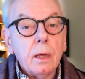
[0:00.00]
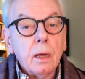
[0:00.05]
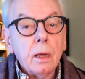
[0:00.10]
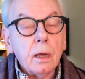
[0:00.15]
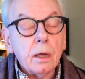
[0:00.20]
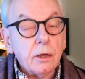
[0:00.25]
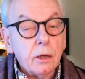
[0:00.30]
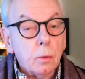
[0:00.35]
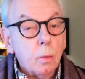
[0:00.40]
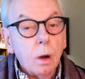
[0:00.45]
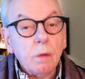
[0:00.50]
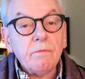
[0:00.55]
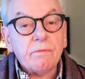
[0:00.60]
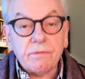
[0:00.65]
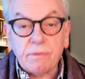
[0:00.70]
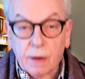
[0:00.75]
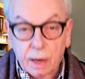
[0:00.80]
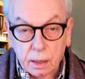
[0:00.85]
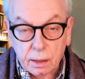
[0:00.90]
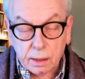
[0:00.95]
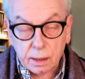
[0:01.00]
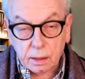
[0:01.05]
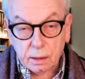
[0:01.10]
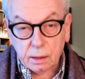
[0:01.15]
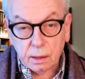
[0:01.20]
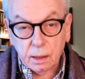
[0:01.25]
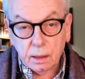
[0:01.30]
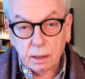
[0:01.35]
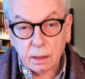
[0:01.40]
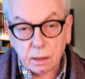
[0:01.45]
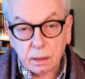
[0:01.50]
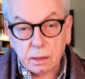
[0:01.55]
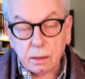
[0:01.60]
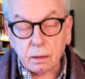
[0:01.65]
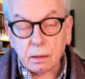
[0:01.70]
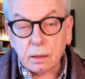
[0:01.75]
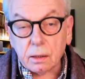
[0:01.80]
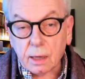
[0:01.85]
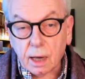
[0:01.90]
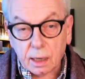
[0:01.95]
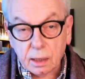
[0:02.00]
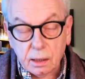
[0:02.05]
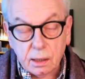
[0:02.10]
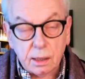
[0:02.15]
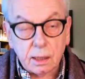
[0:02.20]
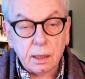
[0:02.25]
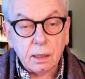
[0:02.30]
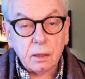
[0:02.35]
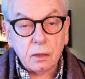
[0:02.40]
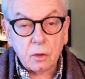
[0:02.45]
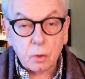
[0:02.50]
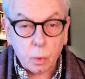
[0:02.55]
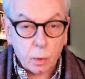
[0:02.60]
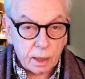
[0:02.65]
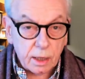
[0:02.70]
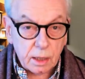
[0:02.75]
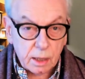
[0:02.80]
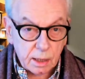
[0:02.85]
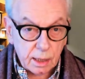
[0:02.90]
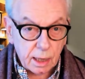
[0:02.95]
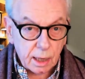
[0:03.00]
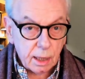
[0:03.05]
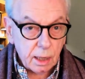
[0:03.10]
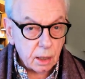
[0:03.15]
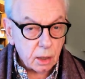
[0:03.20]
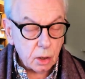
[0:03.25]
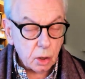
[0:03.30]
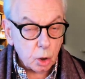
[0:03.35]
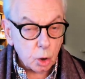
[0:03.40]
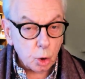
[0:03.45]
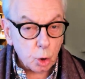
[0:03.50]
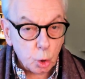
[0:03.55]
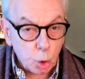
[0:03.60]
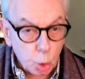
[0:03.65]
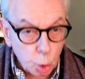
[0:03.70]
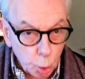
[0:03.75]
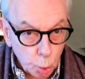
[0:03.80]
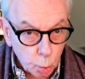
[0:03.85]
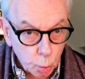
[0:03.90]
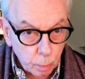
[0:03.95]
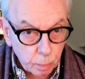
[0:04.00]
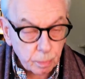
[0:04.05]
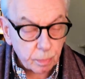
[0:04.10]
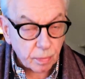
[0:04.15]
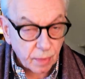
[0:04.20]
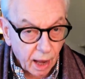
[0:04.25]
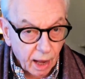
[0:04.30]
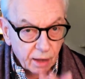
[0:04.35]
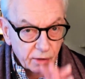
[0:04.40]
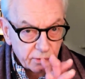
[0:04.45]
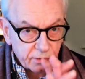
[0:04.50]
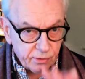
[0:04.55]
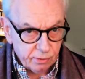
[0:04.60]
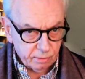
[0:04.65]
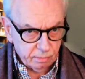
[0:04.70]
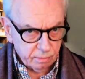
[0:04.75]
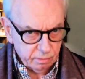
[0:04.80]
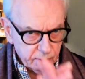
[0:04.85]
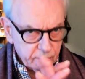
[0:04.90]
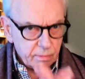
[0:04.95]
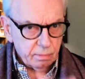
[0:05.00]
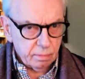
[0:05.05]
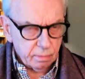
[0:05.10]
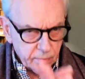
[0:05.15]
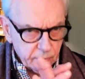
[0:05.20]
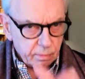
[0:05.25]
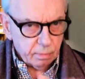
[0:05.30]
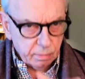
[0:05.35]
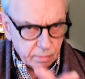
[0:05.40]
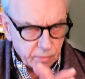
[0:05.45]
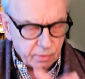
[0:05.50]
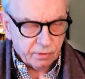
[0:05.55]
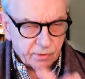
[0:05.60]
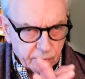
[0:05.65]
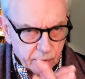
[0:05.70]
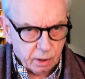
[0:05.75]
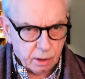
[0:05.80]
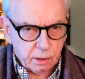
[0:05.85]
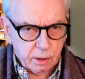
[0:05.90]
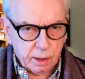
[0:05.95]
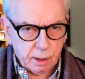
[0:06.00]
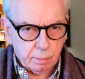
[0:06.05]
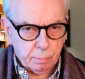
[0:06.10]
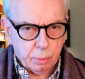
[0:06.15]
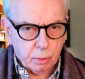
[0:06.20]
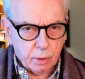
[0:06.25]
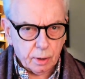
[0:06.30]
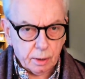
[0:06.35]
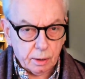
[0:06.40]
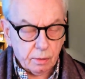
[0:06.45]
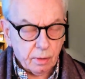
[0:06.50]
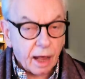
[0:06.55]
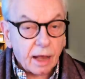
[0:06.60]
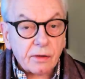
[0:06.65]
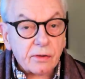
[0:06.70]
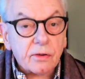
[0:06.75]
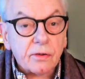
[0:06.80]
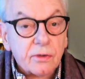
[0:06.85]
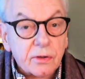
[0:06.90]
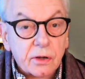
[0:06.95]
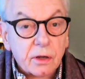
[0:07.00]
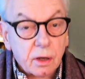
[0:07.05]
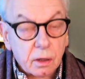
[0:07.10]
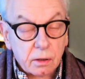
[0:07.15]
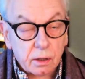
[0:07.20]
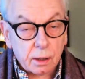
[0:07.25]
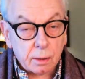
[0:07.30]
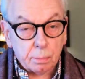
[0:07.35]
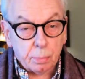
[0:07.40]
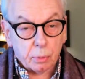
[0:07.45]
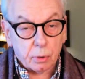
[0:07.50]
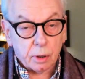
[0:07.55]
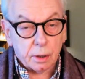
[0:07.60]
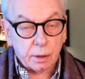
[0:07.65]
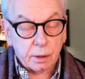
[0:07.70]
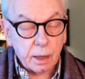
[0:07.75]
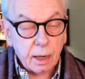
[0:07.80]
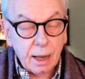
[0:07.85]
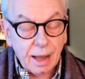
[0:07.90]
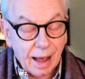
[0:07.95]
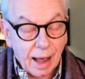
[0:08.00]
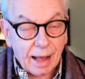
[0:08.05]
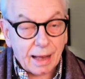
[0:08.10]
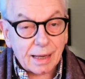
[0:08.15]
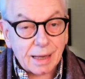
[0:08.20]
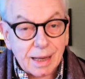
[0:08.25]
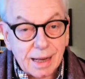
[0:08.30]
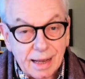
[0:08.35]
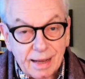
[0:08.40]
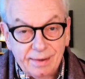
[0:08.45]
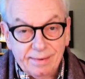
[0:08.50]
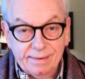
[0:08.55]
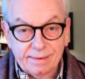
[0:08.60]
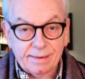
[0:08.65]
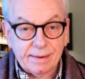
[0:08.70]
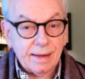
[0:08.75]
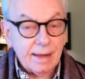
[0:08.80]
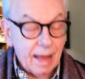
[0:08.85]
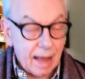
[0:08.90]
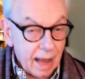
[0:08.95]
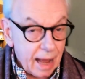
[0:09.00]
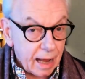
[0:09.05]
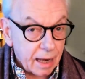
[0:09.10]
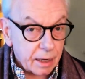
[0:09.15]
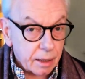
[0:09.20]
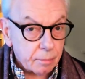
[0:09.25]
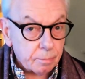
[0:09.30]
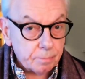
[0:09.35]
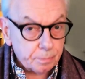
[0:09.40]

You won't find it until 1922. That's the starting point. That's the starting point, at least in